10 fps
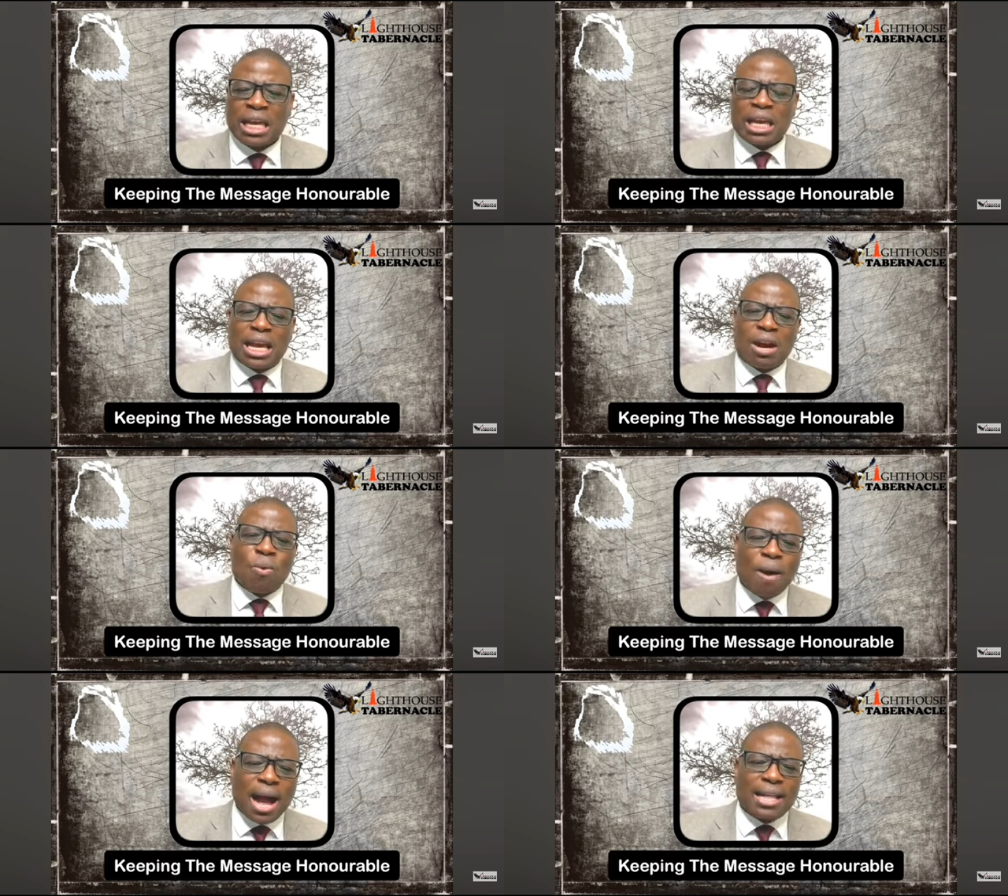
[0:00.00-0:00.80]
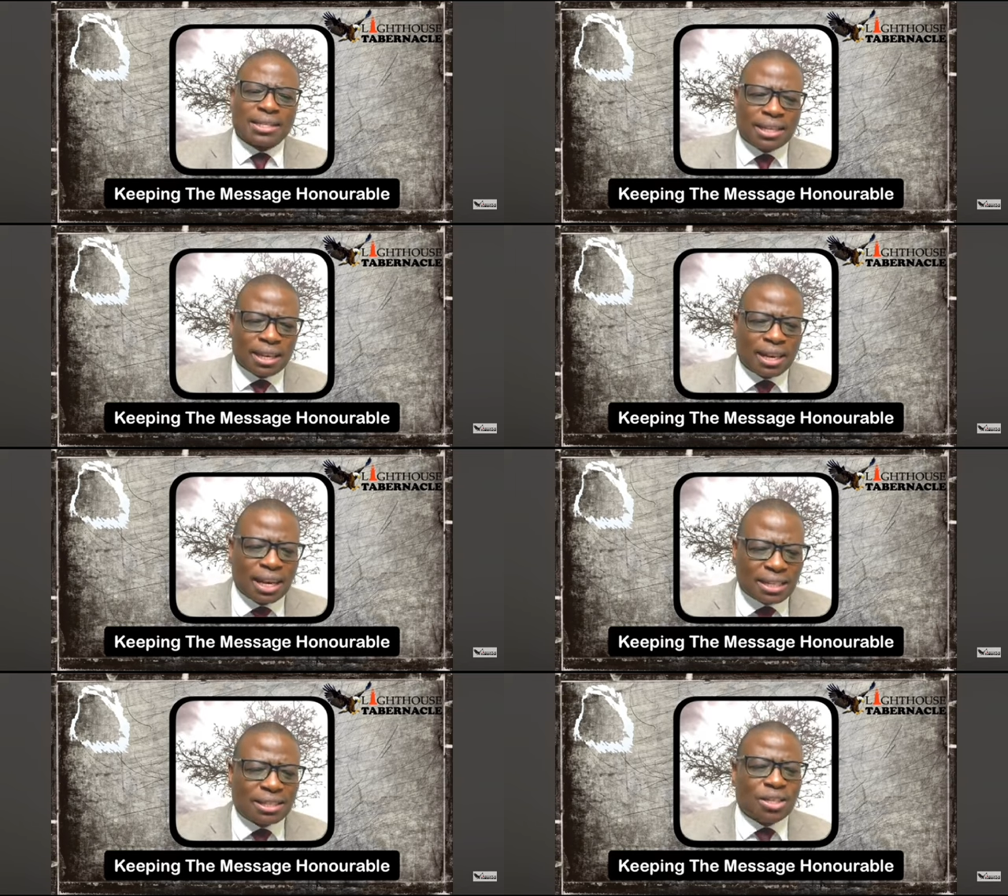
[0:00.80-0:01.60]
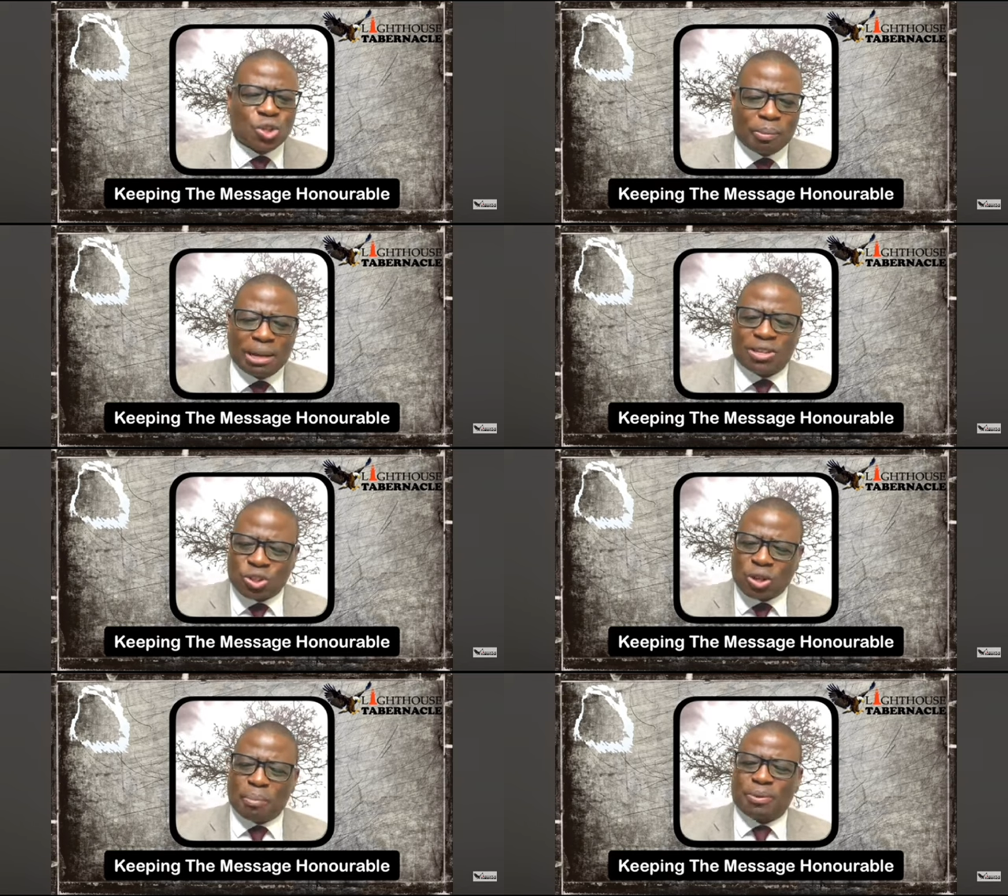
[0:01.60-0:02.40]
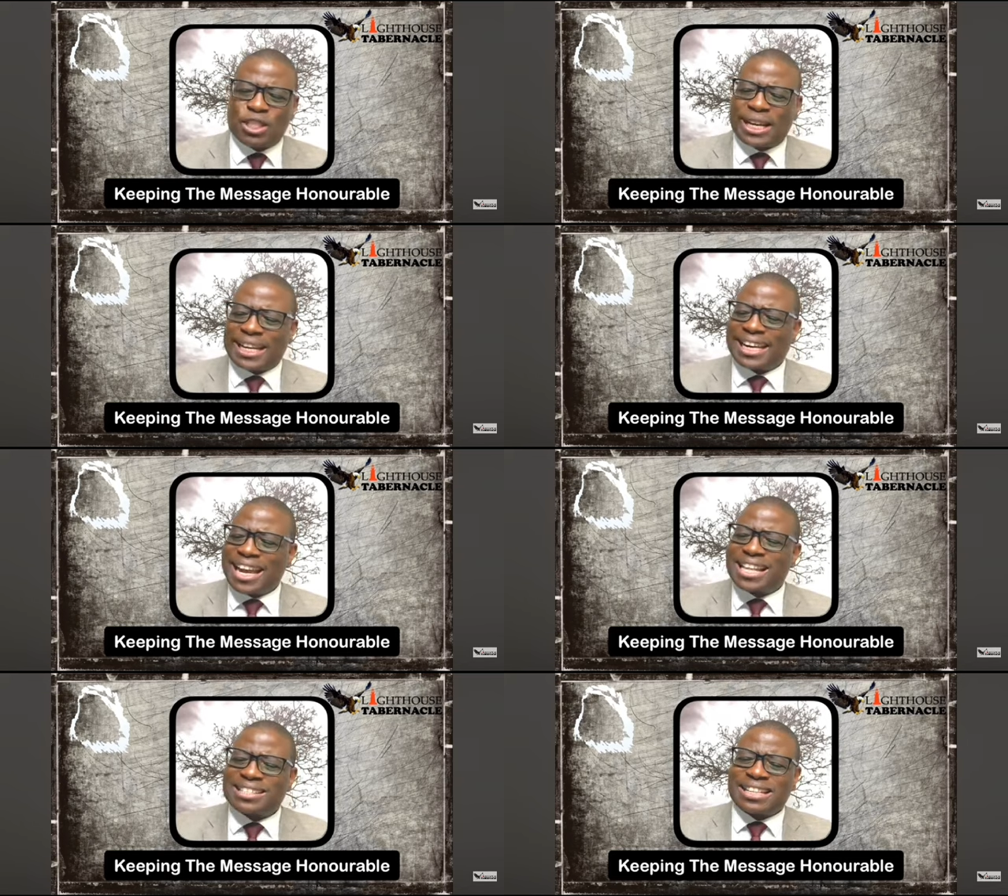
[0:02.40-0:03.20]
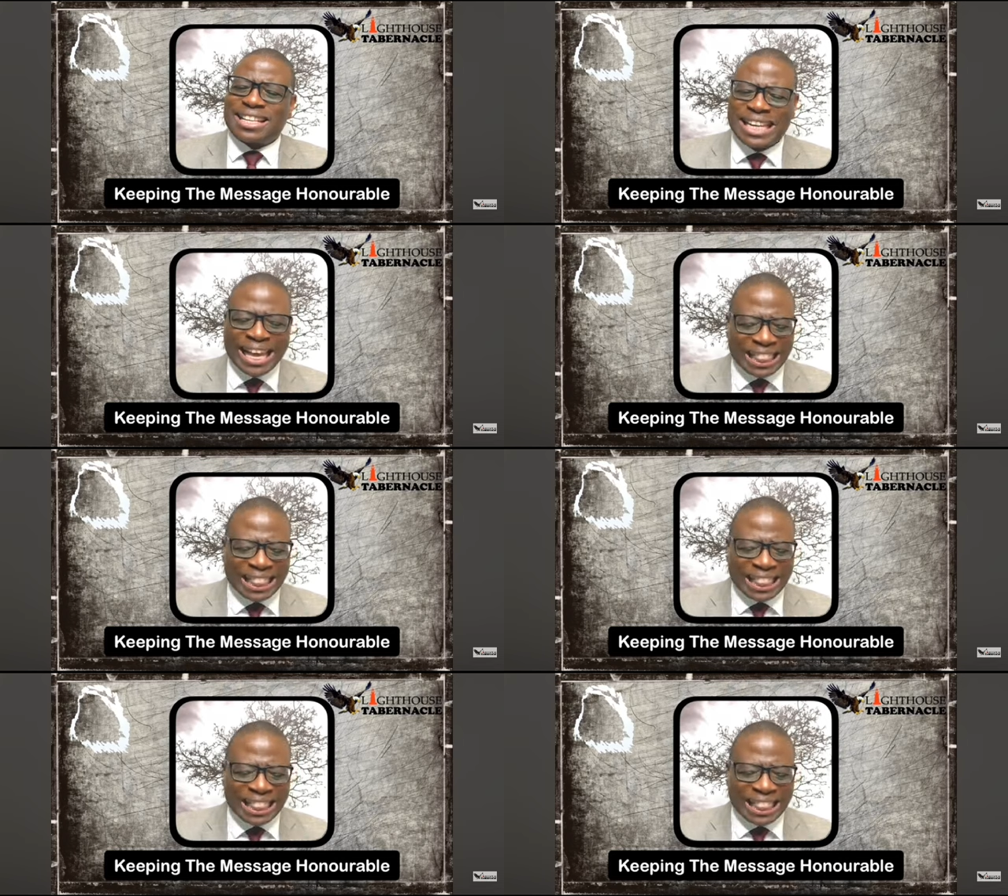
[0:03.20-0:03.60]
Young ones, listen to me. Stop sharing nonsense.